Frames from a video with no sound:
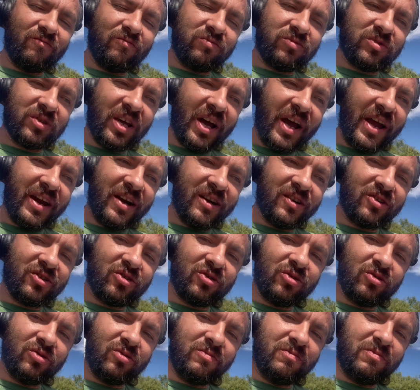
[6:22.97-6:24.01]
tire
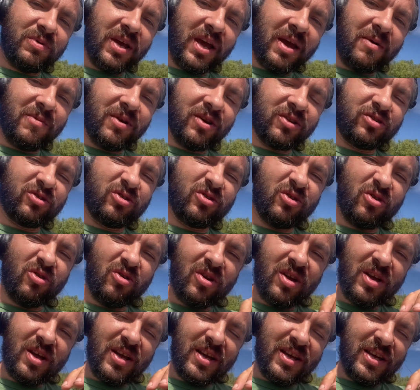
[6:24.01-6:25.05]
to be able to
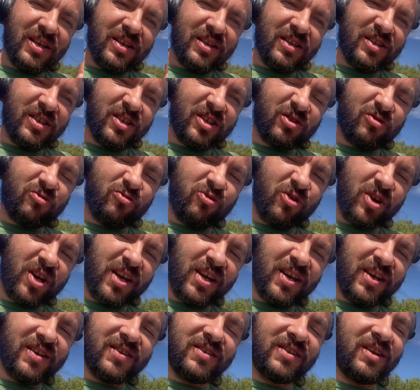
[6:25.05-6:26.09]

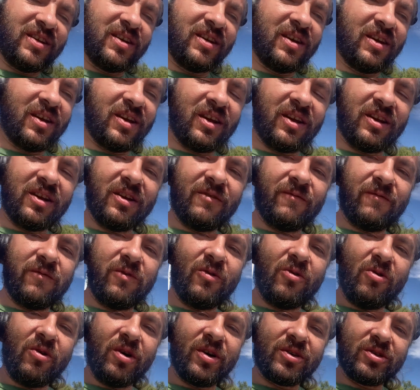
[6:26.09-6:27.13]
squeeze in the
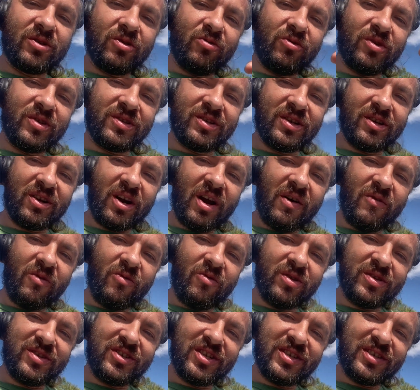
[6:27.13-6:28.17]
floor. So the gravel
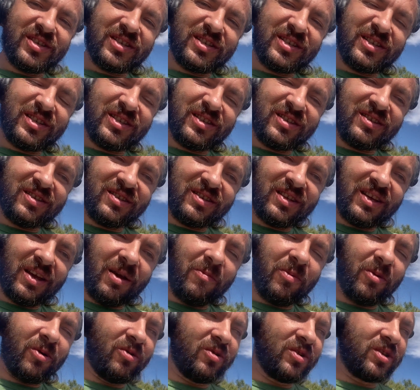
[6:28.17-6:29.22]
would just
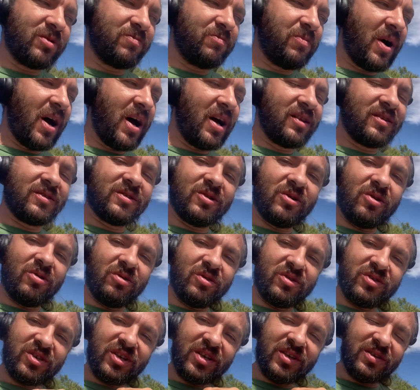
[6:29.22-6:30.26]
keep it on spot, so
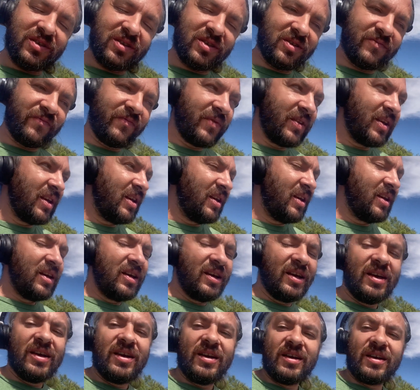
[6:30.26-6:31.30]
it's just
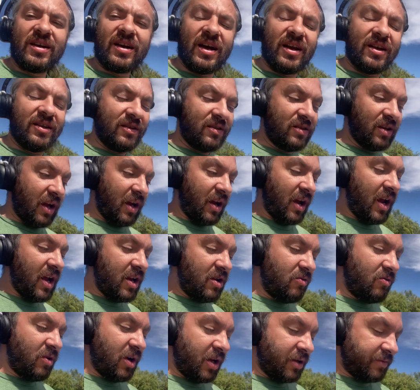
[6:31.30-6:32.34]
cut inside.
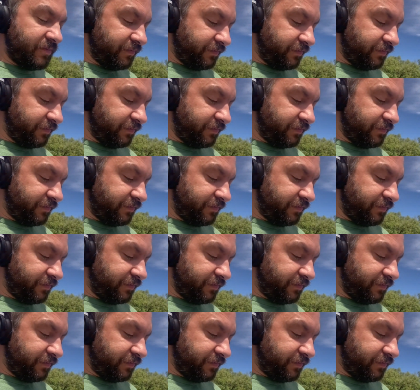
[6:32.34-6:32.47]
Anyway,